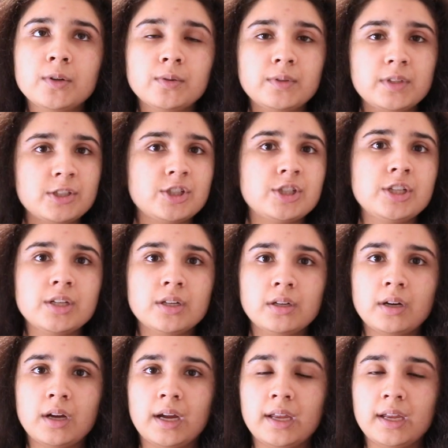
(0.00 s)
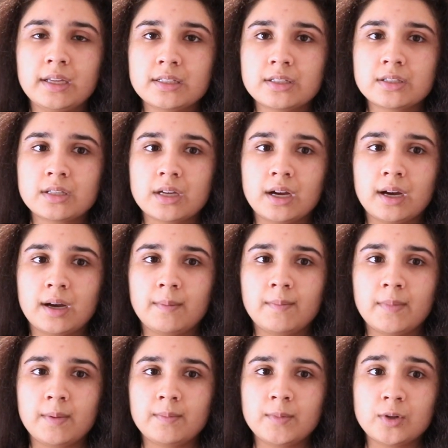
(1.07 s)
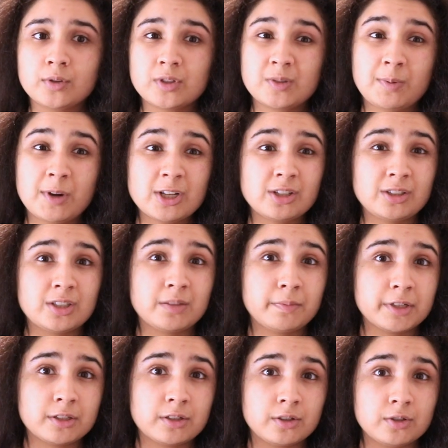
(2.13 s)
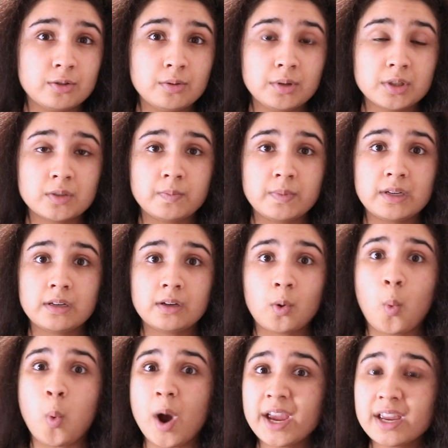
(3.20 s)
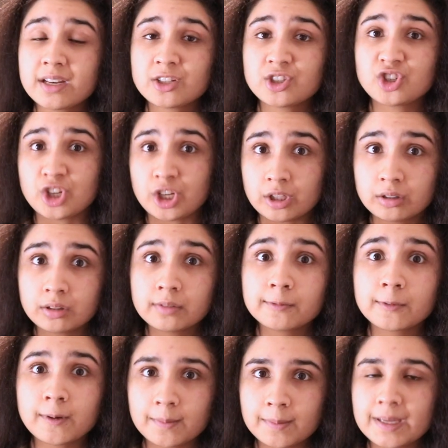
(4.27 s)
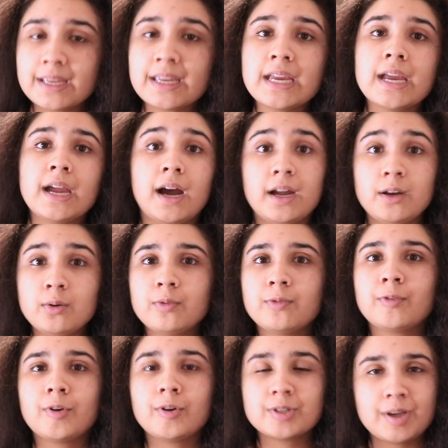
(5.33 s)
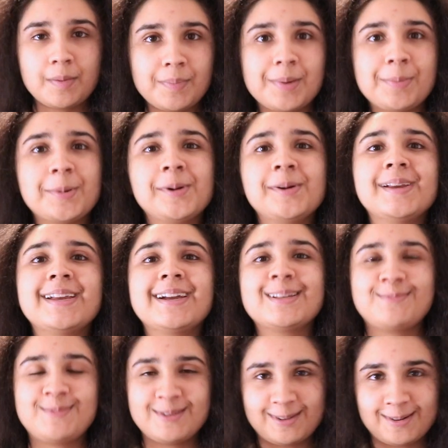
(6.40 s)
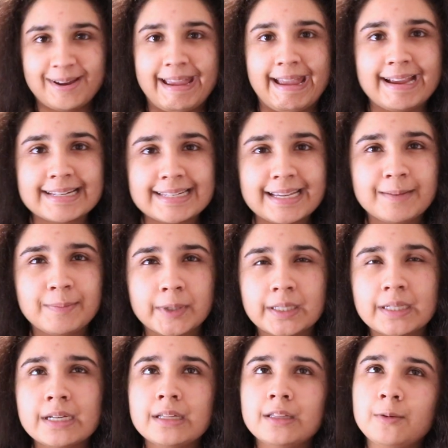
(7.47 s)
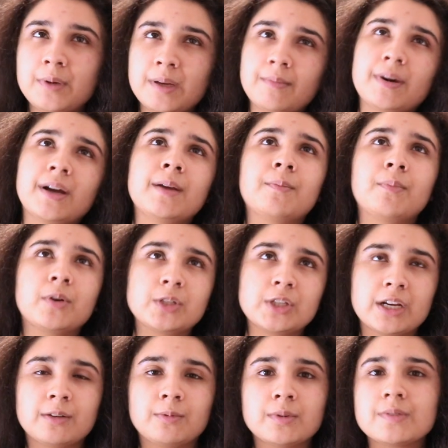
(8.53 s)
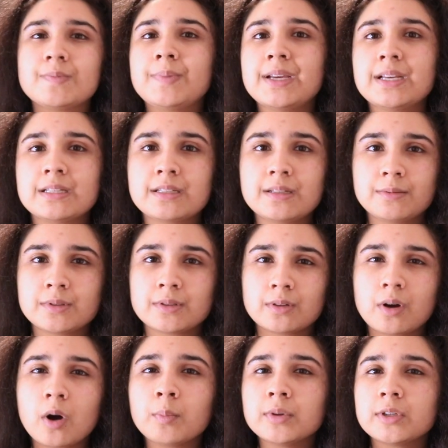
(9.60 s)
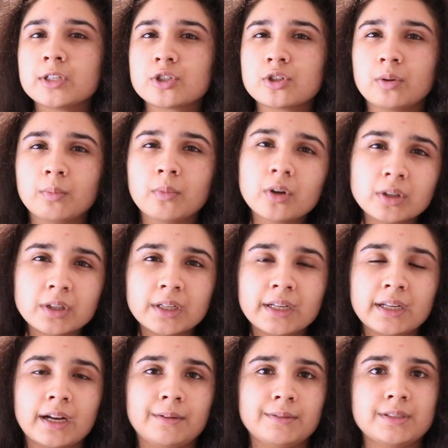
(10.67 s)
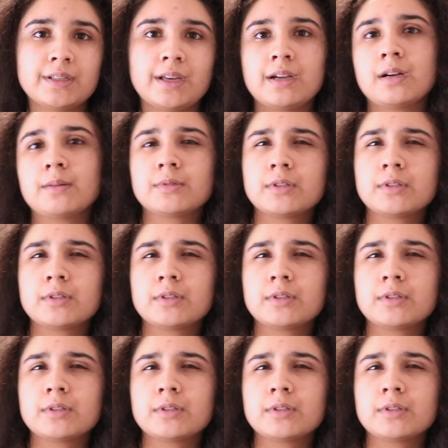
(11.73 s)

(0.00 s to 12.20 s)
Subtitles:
this year, it's, especially semester 2, it's been quite chill for me. I know for some people it has been quite hectic, but the way my project was based, it was computational modeling, and I was setting up